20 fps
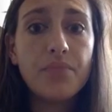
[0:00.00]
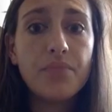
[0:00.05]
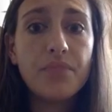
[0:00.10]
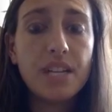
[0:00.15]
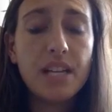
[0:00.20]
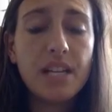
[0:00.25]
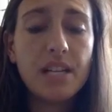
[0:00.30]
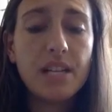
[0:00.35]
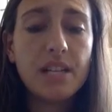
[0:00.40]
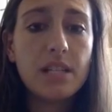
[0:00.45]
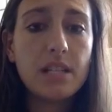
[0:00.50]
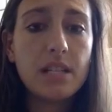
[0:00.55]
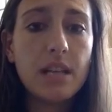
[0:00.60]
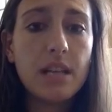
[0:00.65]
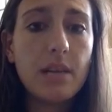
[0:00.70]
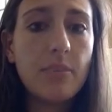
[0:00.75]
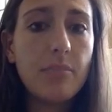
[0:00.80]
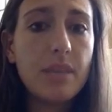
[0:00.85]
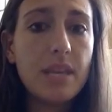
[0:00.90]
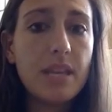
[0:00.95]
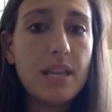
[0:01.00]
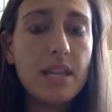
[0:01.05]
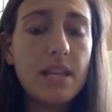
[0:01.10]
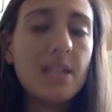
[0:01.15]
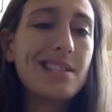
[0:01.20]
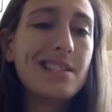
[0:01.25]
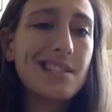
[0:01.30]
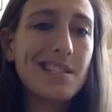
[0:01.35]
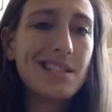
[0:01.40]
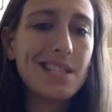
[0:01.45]
tends to be
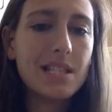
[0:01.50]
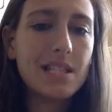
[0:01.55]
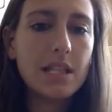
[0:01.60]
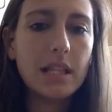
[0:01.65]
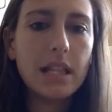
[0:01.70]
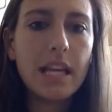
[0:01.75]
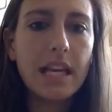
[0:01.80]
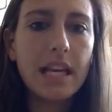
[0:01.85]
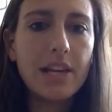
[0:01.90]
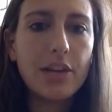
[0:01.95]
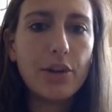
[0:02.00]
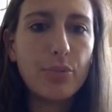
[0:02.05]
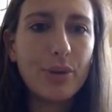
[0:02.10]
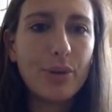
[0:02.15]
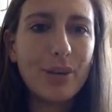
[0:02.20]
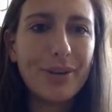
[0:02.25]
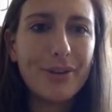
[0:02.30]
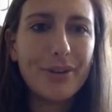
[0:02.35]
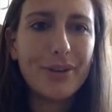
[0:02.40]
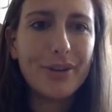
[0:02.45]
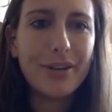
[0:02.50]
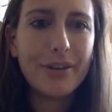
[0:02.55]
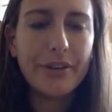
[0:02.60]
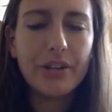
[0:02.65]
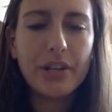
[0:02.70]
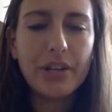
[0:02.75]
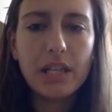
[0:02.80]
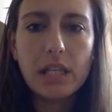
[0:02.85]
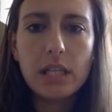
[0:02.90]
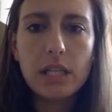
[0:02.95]
this lighter, brighter
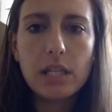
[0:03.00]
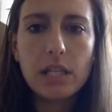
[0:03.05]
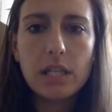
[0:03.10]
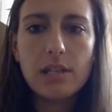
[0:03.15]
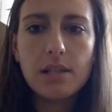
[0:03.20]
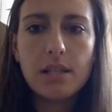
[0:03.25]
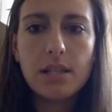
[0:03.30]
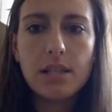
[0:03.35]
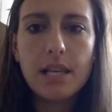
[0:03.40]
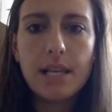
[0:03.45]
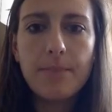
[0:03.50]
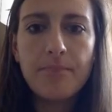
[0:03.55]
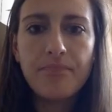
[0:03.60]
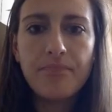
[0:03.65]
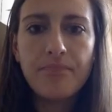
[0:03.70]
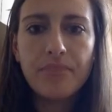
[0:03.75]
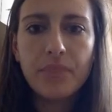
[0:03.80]
color and intensity.